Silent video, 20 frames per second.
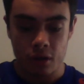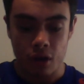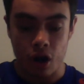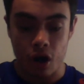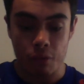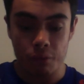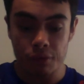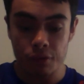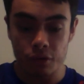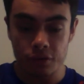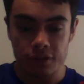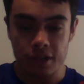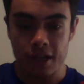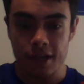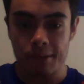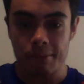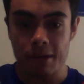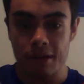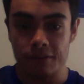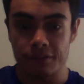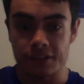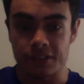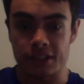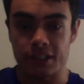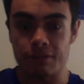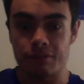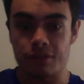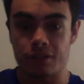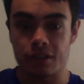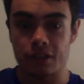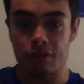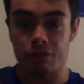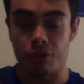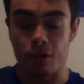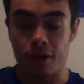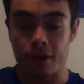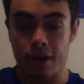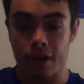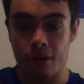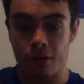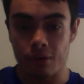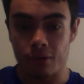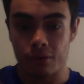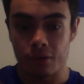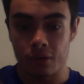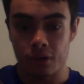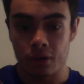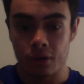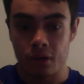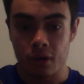I will not take him out of the seventeen right now.